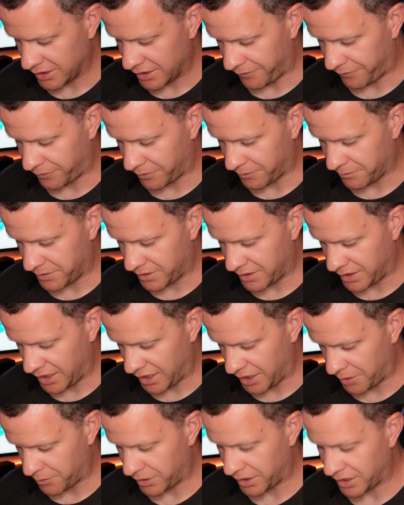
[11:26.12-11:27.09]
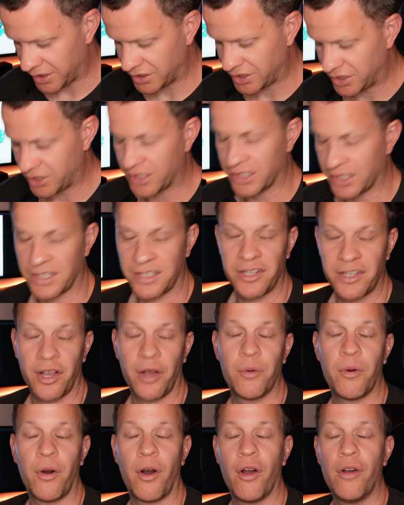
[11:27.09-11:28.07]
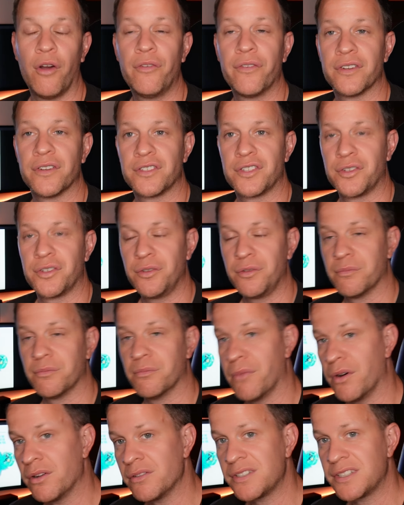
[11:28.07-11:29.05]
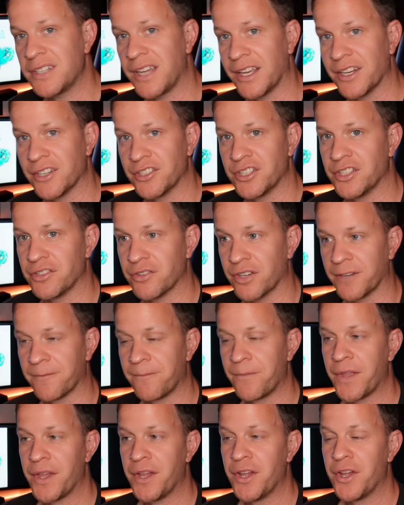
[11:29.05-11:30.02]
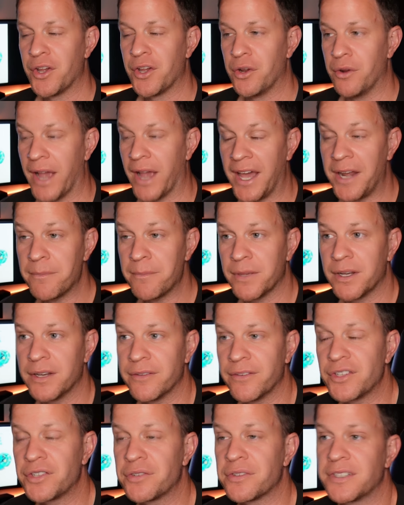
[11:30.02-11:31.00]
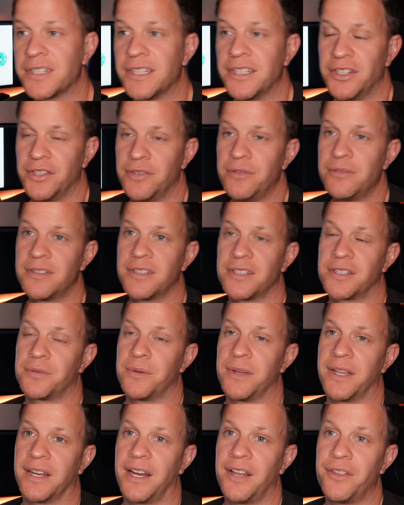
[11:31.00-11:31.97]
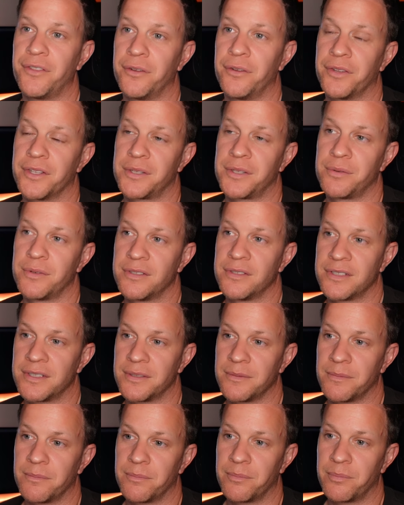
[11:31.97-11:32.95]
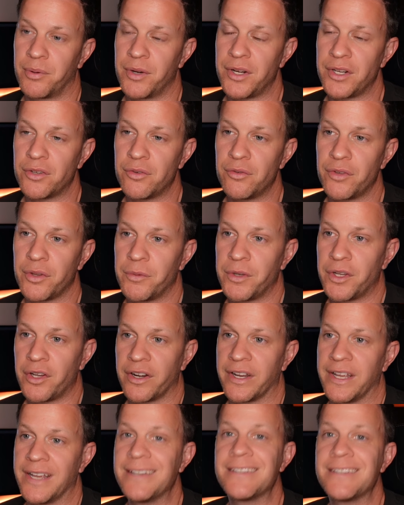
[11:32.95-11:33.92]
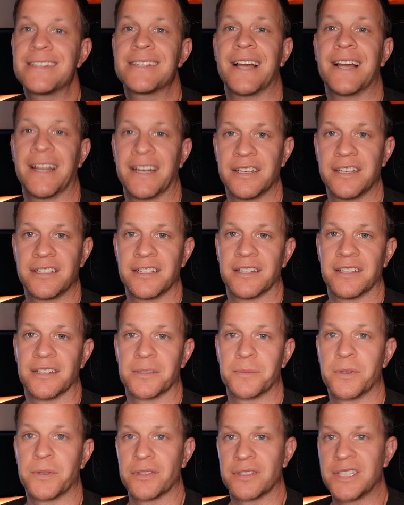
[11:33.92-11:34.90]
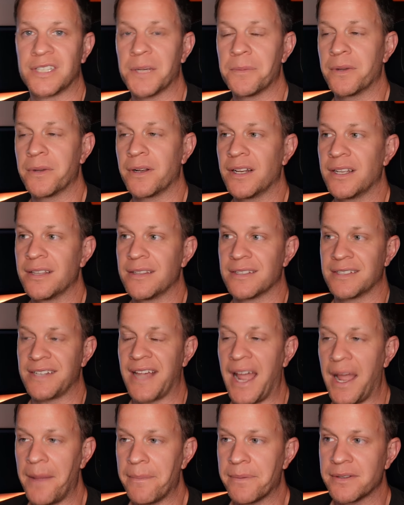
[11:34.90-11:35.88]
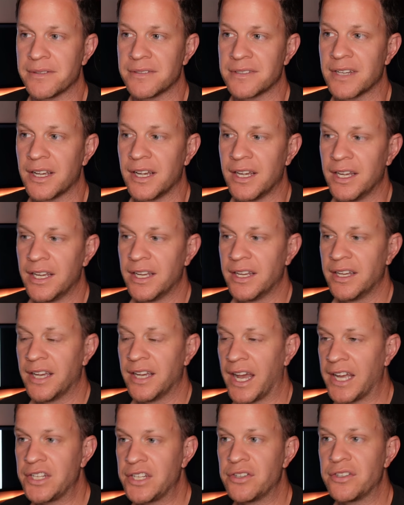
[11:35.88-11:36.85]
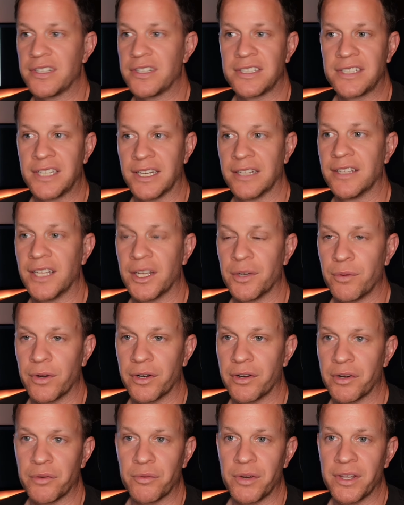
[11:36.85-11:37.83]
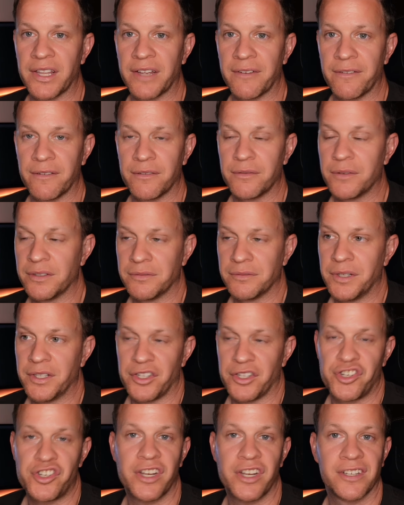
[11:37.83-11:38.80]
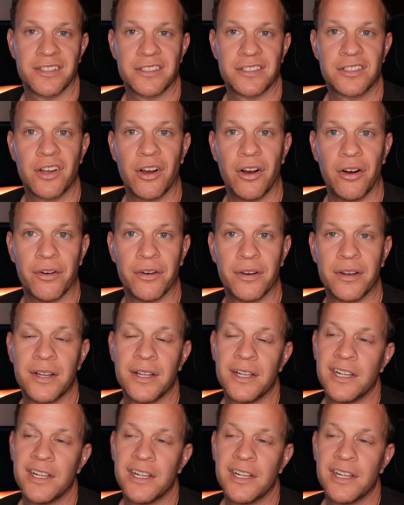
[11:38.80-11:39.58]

From there, we're actually going to go over to Monster Energy Drink, who had a bit of interesting news this week. And I thought this was pretty cool that we got insight into this, because typically this happens and you're just sitting there wondering where the shit it's gone.